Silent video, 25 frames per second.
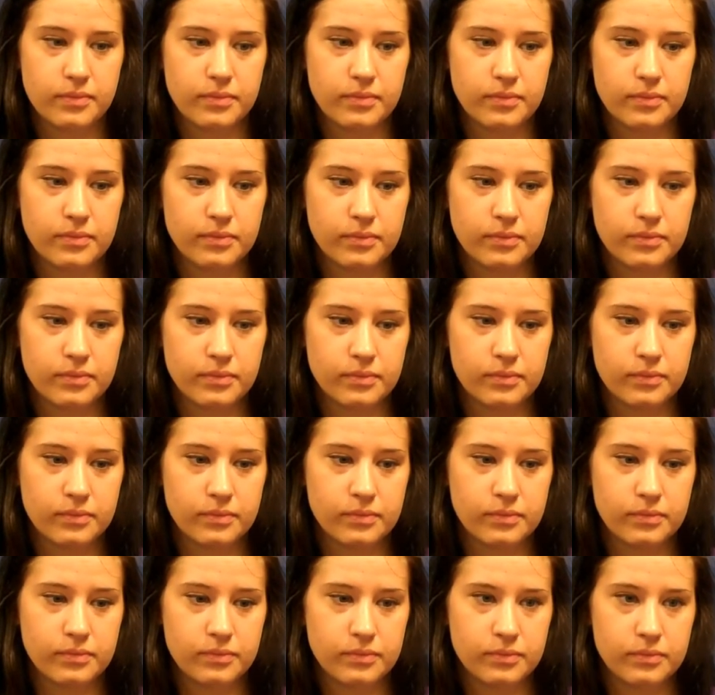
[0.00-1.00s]

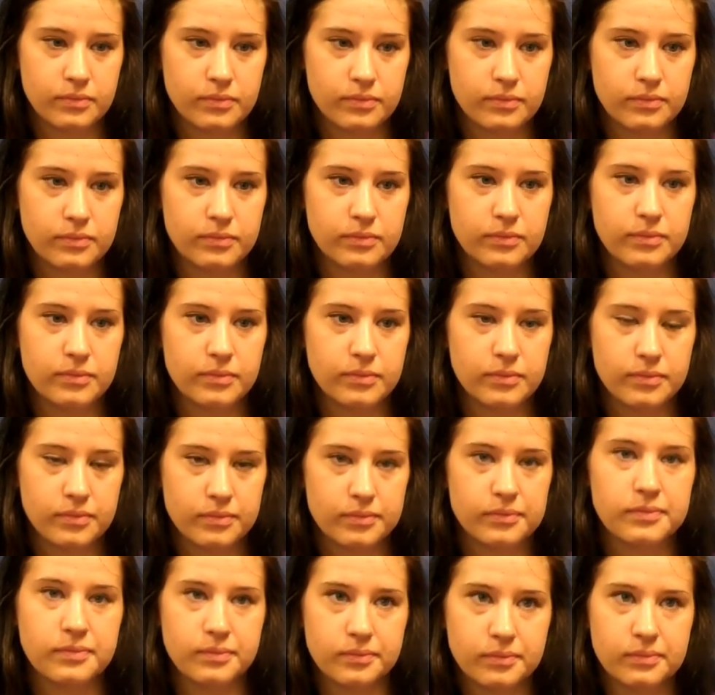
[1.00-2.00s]

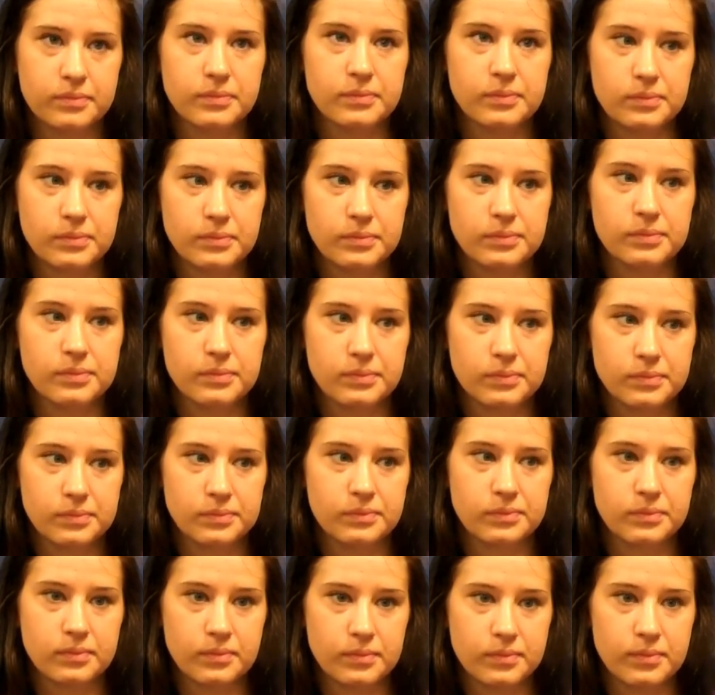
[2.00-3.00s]

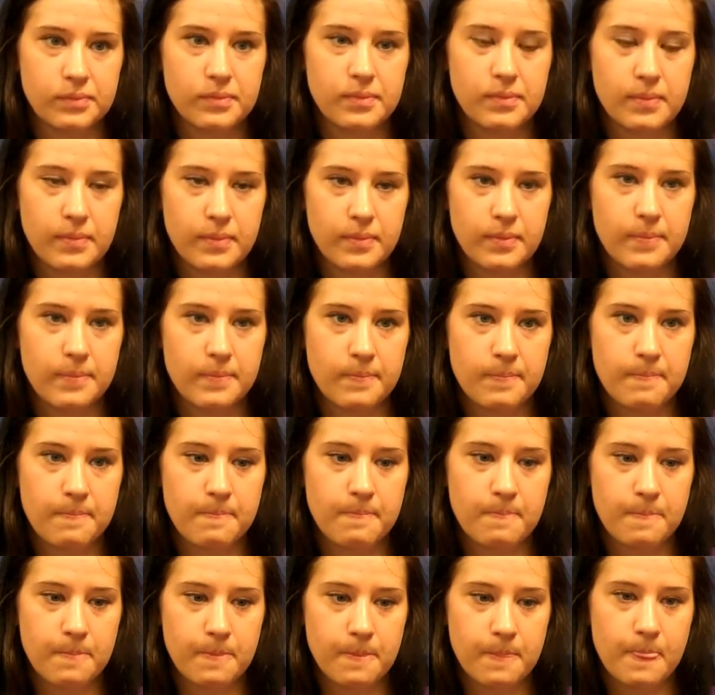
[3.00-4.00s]

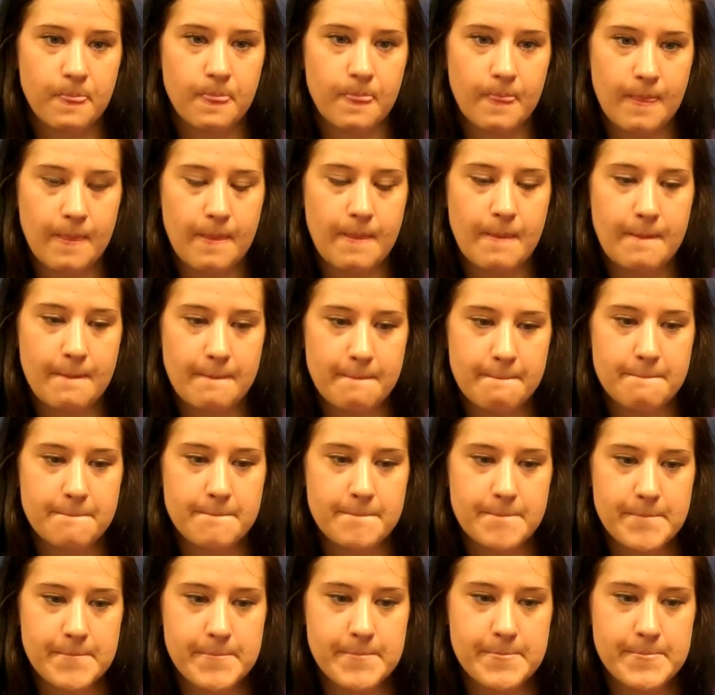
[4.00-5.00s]

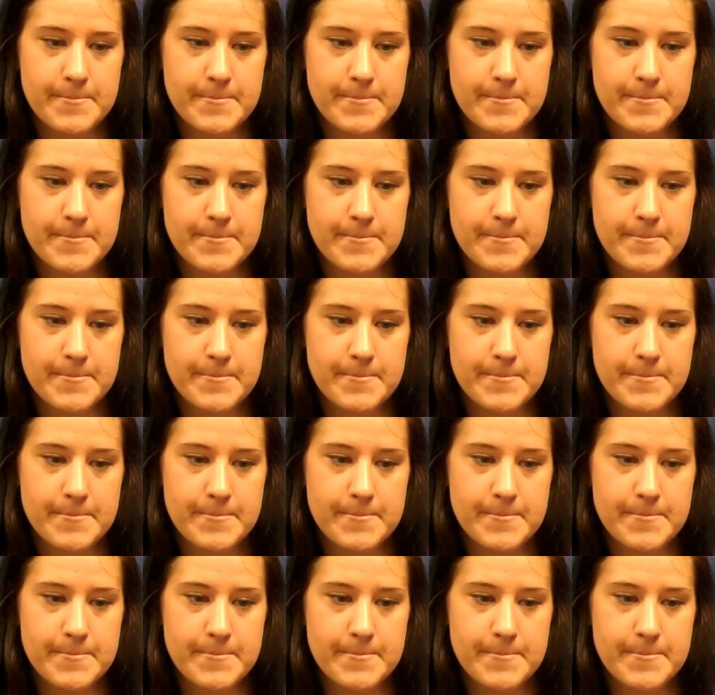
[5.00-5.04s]
This person isn't speaking.